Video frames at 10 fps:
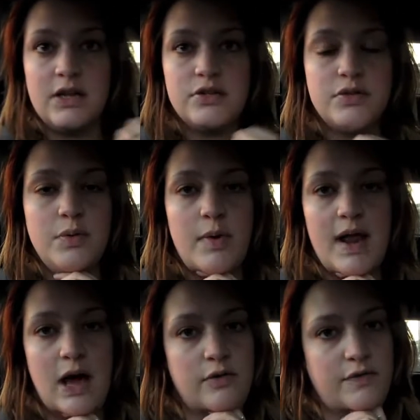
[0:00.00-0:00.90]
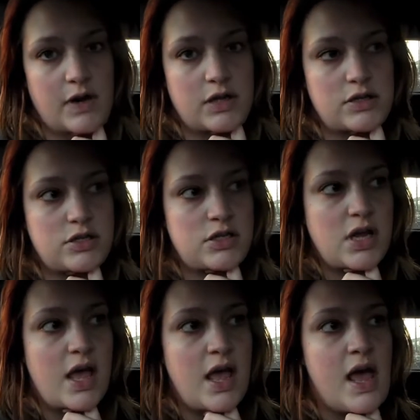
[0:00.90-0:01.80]
lunch, so we went out for lunch.
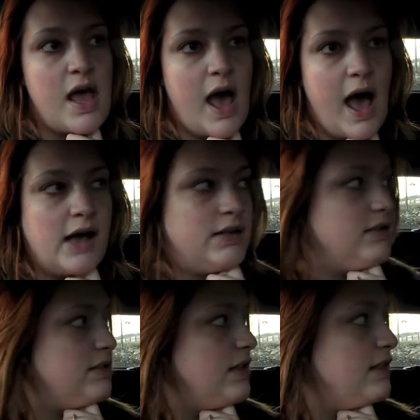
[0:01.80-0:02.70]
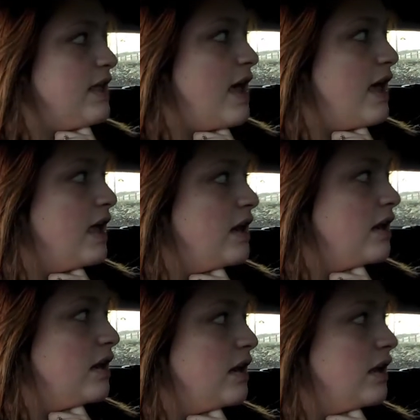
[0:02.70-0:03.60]
And
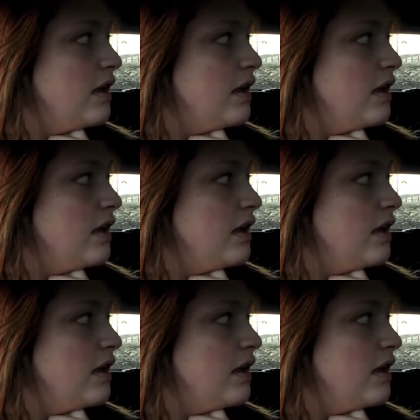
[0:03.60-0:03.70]
then